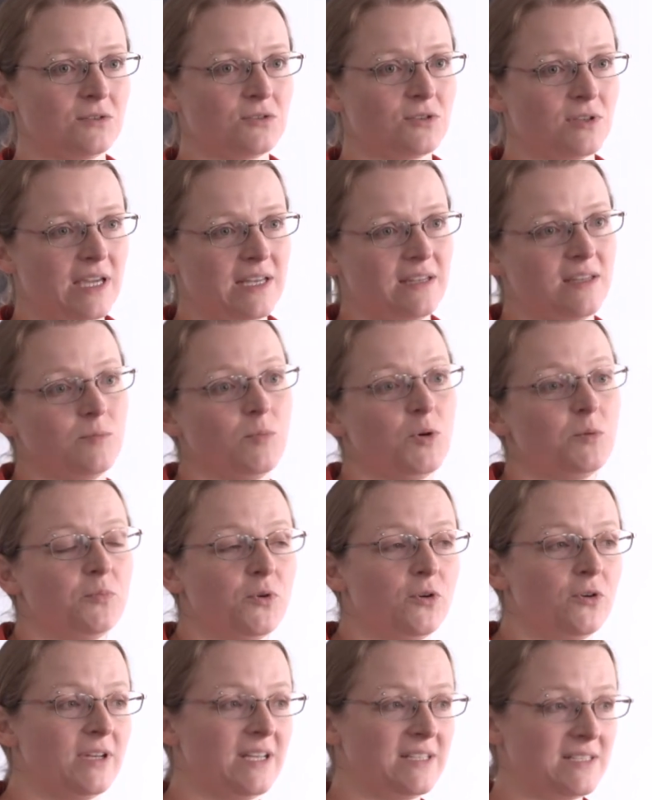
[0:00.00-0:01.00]
to get them on
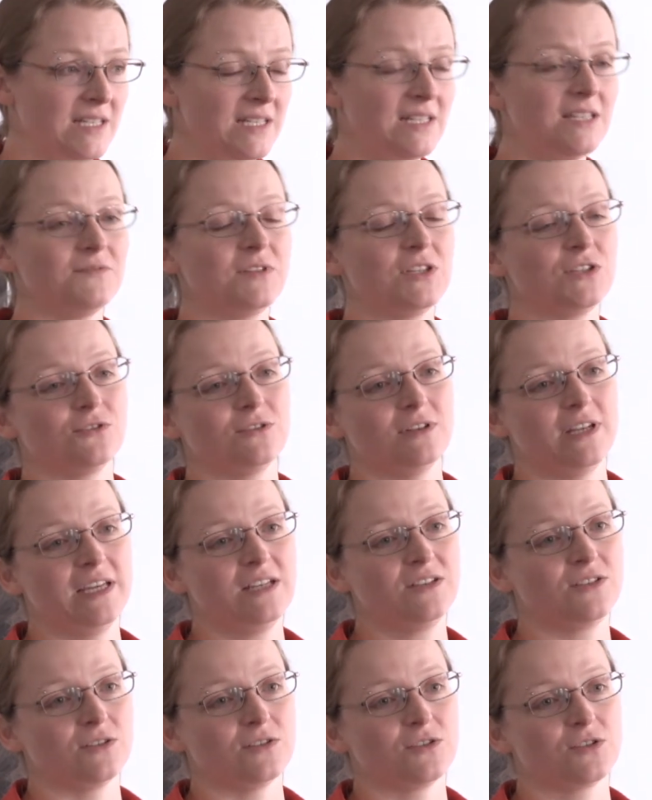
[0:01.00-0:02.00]
board as individual
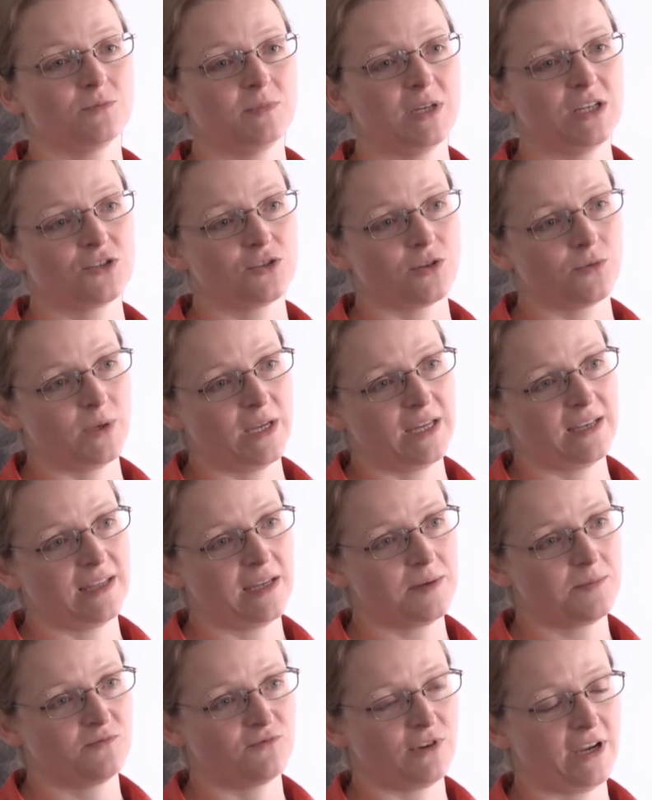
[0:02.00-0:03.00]
angels to make sure we had
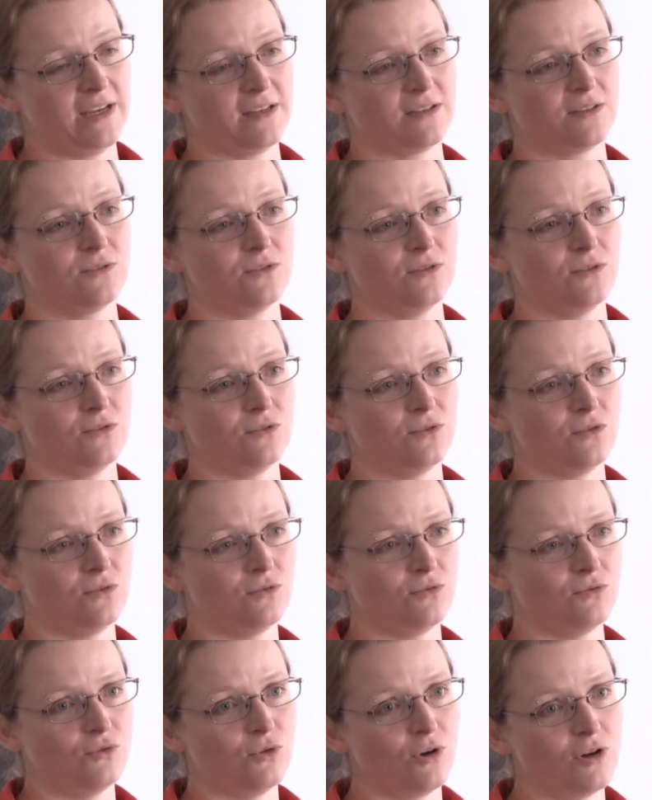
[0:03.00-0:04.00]
that right
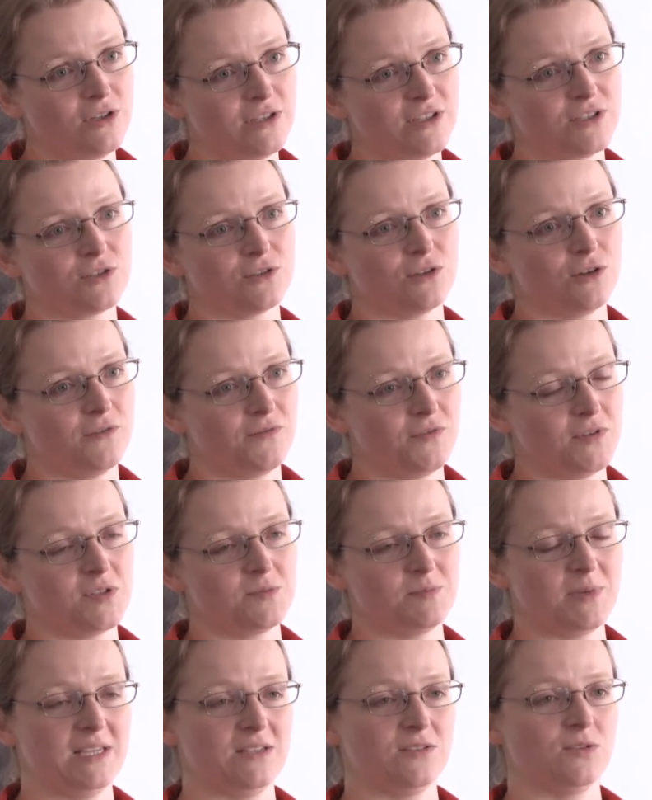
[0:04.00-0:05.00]
knowledge of the
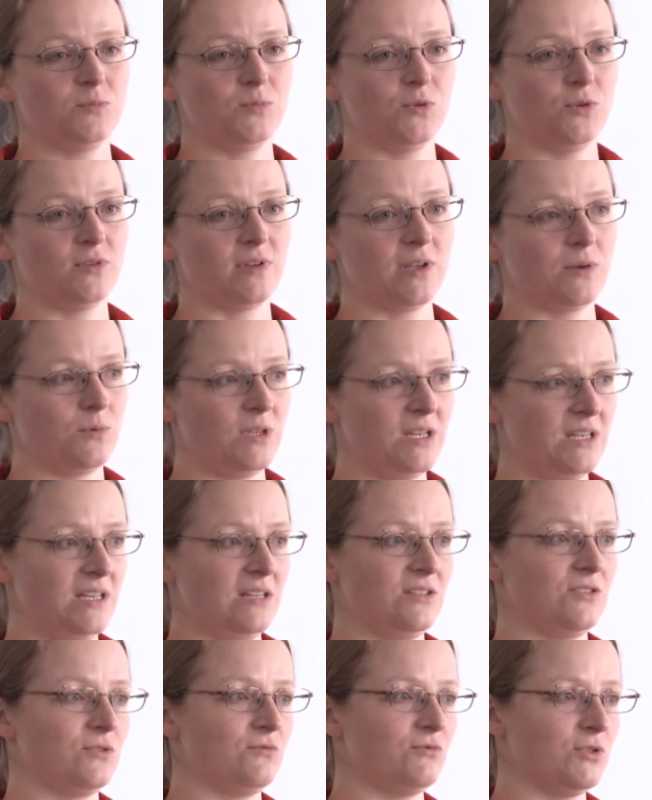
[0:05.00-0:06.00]
space on board that we
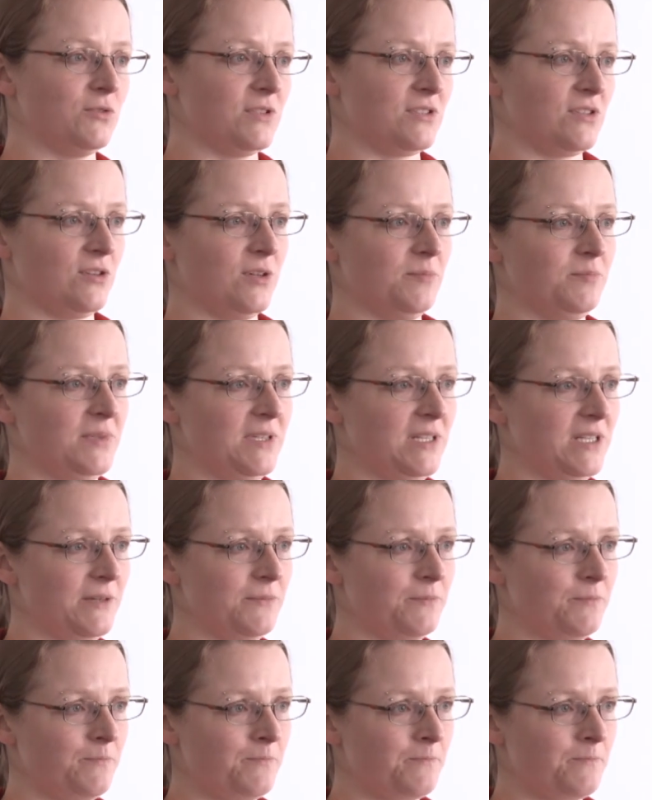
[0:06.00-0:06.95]
need to grow as a company.